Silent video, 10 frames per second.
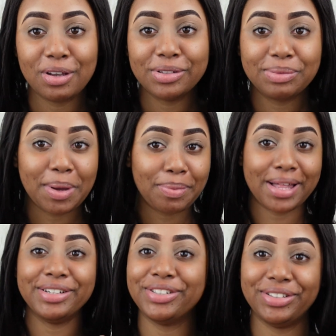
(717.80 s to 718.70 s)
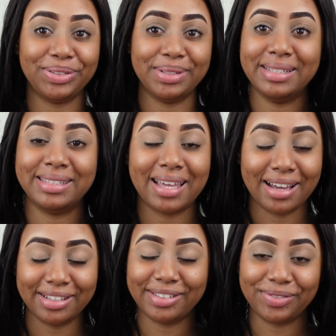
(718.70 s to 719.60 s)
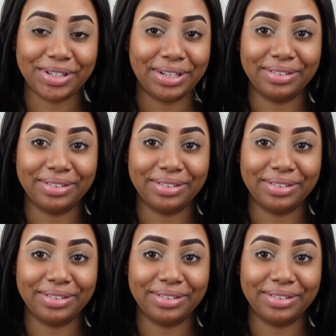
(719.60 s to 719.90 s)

my pleasure doing this, guys, for you.